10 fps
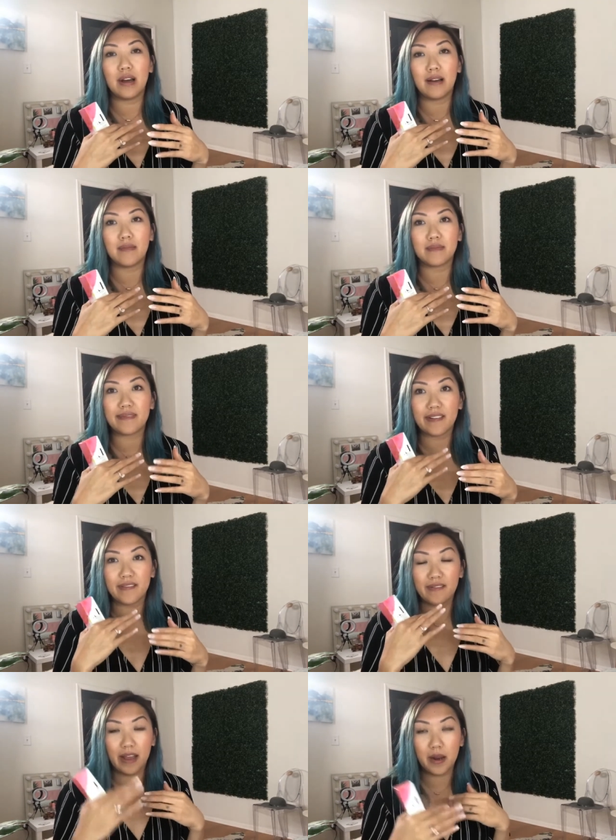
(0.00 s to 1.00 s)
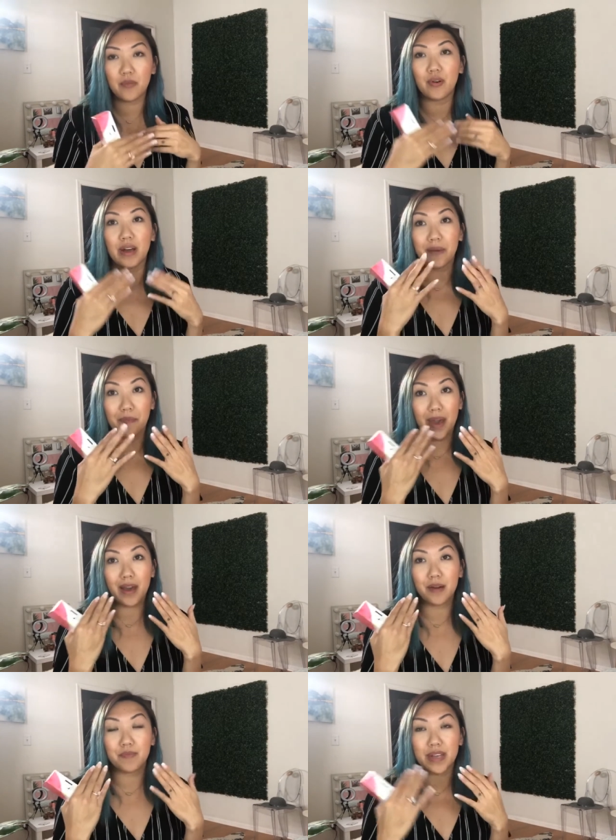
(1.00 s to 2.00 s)
um, sustainable like
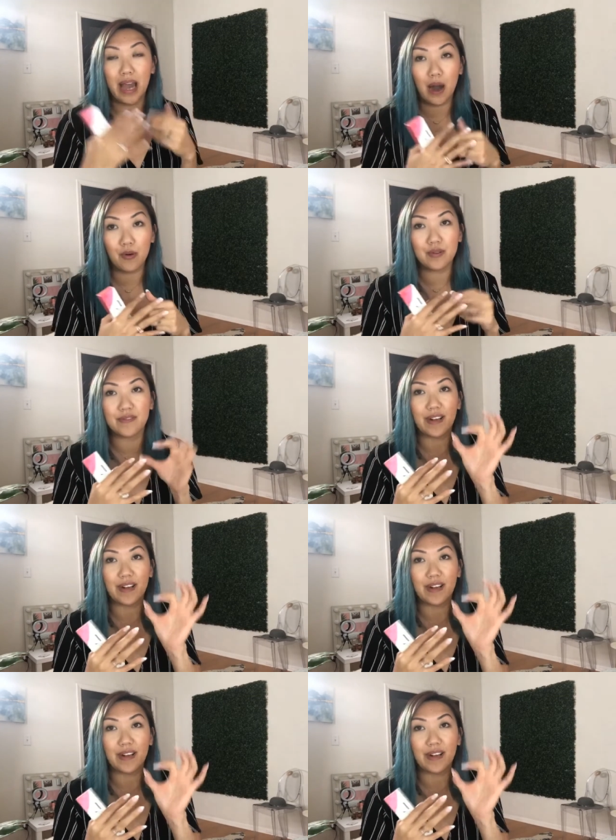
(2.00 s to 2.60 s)
makeup towels,